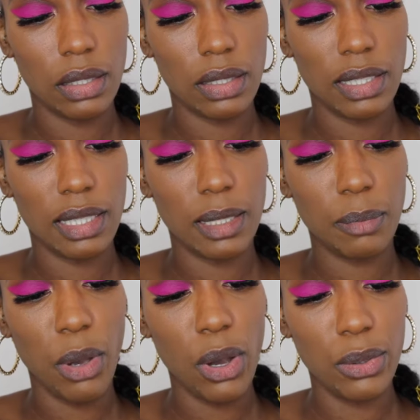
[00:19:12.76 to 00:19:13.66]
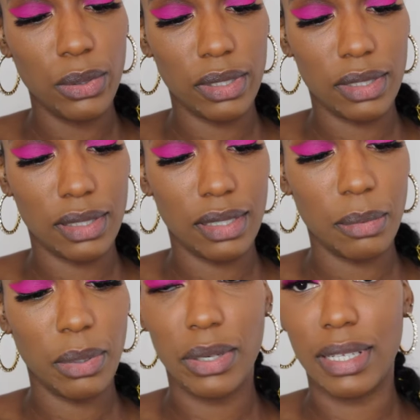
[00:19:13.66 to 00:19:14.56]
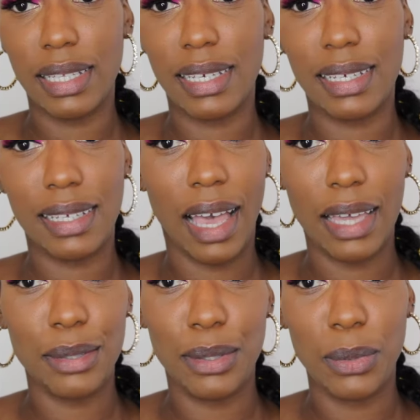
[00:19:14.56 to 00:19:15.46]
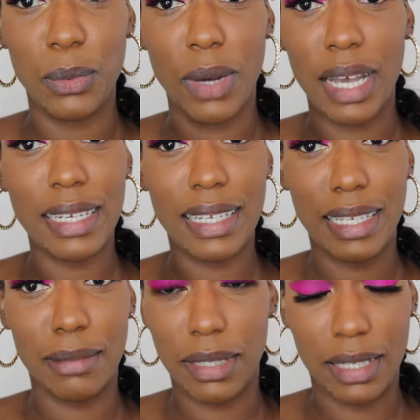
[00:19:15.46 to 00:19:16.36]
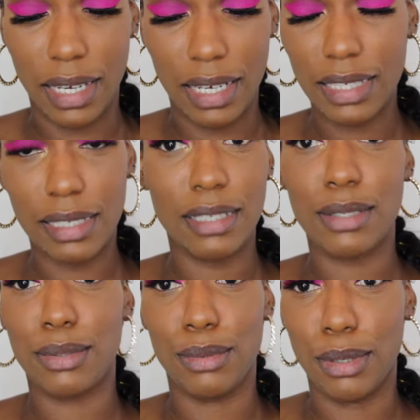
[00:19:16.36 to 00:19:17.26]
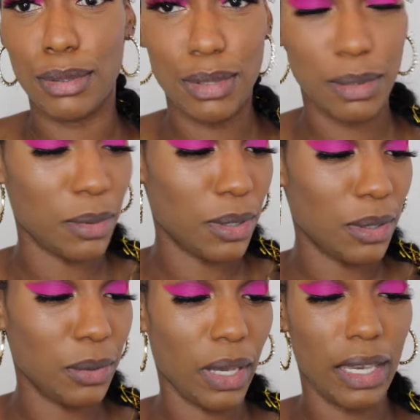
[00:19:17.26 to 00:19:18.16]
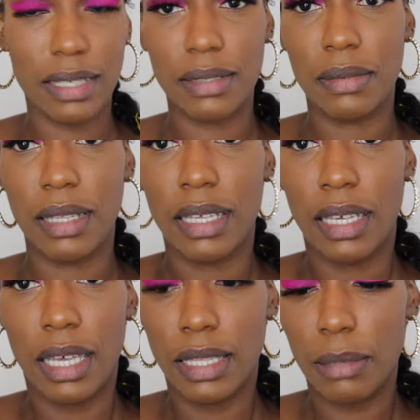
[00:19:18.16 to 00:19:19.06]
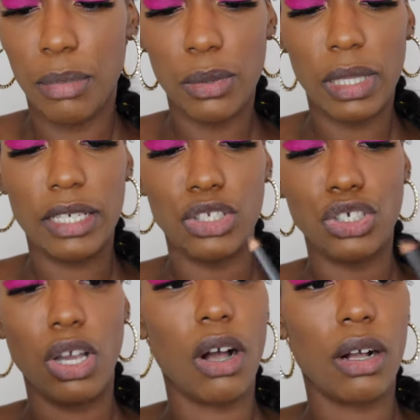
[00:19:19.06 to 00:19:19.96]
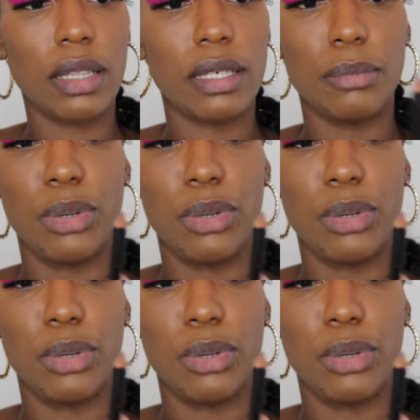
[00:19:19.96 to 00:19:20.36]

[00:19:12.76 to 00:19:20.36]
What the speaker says: Spunk, apparently. I don't know why they named it that. It's gross, but okay. They're both like chocolate